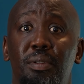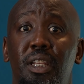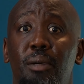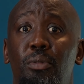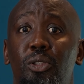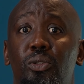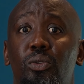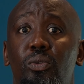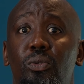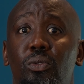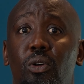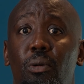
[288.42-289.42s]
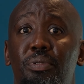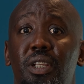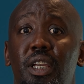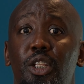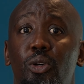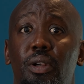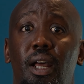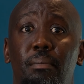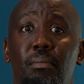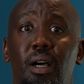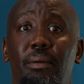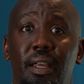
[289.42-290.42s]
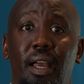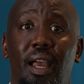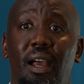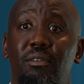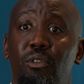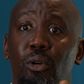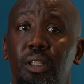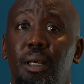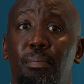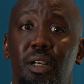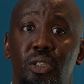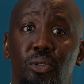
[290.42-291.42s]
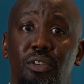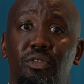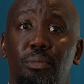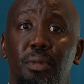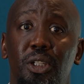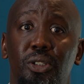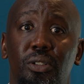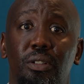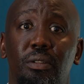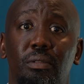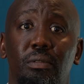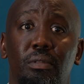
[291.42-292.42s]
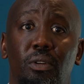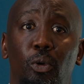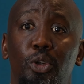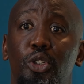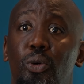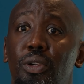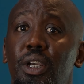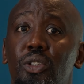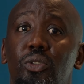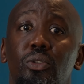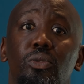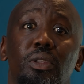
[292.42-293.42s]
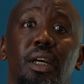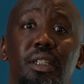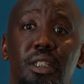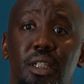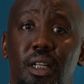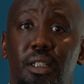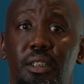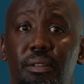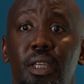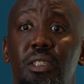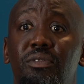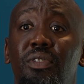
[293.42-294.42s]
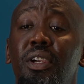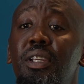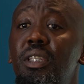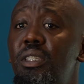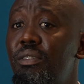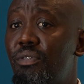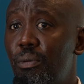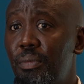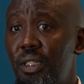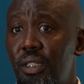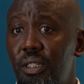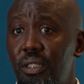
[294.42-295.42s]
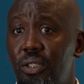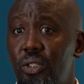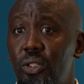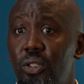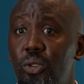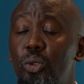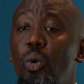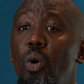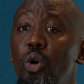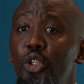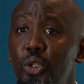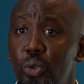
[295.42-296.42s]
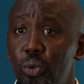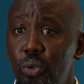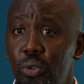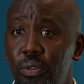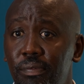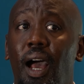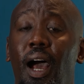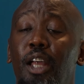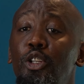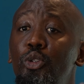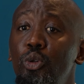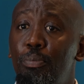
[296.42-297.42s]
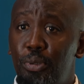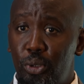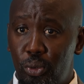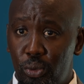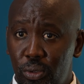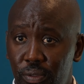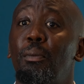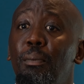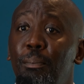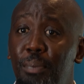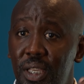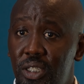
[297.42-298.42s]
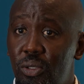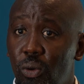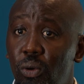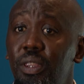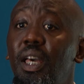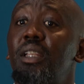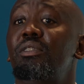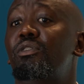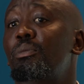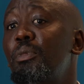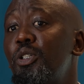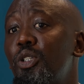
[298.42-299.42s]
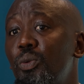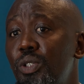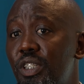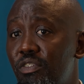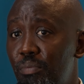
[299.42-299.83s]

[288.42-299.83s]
been able to obtain your number. I have all the personal information which connects you to that child. It's very easy for me to call you and dupe you based on that information which I've